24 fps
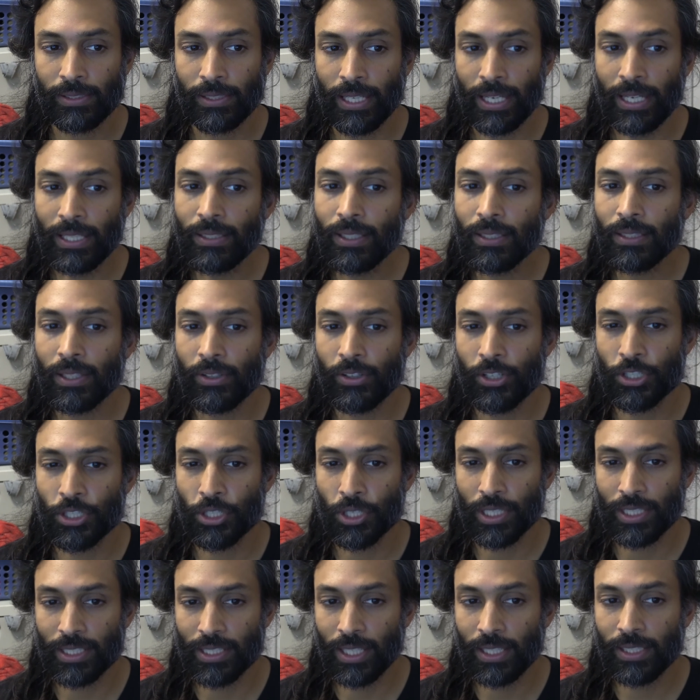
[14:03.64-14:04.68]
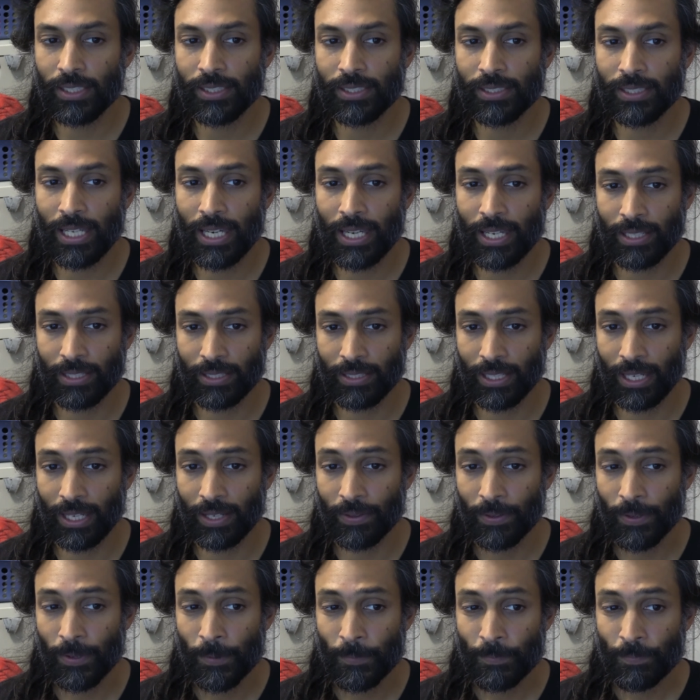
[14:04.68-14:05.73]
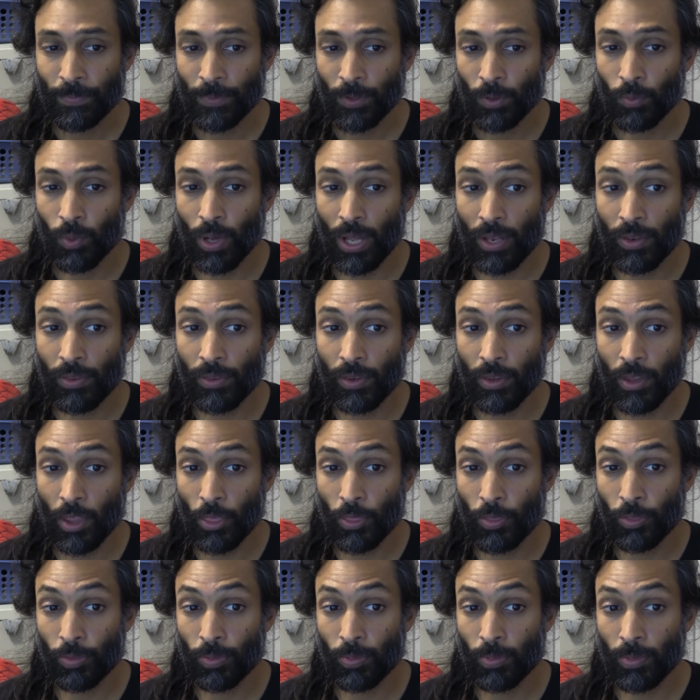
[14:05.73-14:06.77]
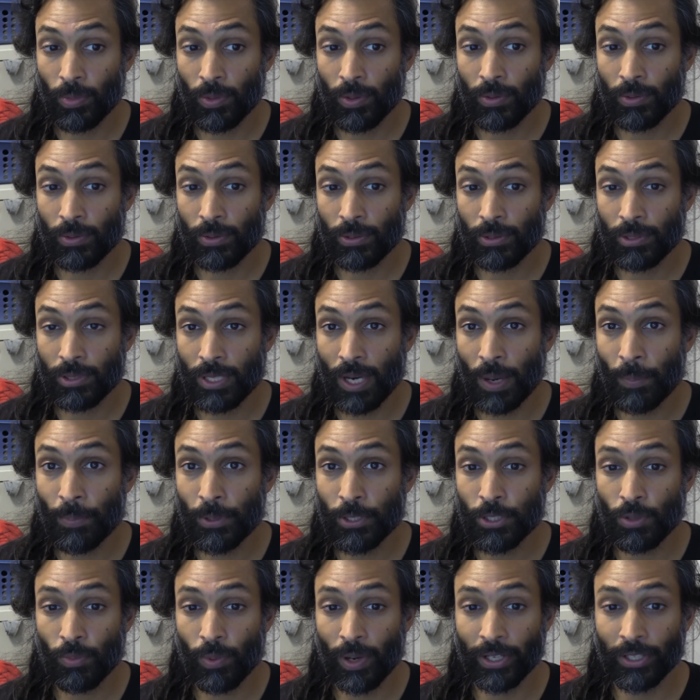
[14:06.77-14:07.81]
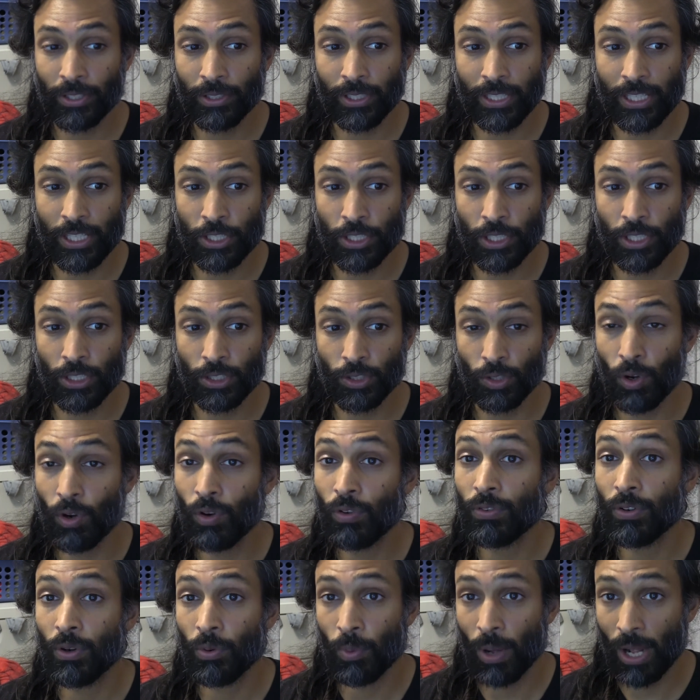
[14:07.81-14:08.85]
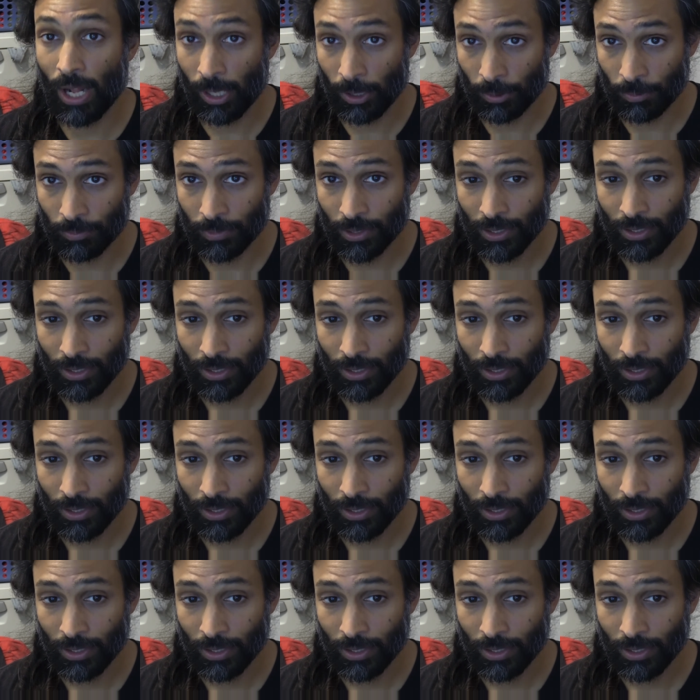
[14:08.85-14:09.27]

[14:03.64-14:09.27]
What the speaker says: in the literature, it does say that when temperature regulation is overwhelmed,